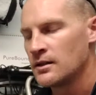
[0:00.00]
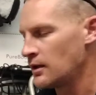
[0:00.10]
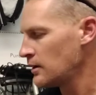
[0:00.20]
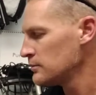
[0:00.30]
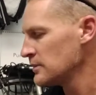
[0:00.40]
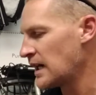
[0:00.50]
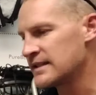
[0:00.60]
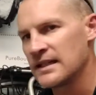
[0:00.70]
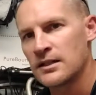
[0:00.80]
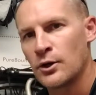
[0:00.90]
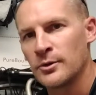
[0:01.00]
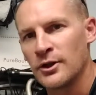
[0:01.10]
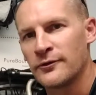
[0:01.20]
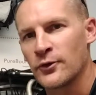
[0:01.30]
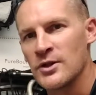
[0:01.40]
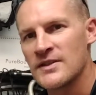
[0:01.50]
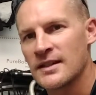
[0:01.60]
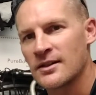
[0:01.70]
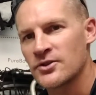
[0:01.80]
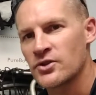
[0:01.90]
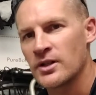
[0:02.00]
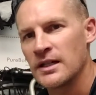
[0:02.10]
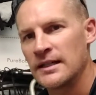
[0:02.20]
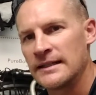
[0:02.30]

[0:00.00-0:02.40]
I did go below freezing in Australia,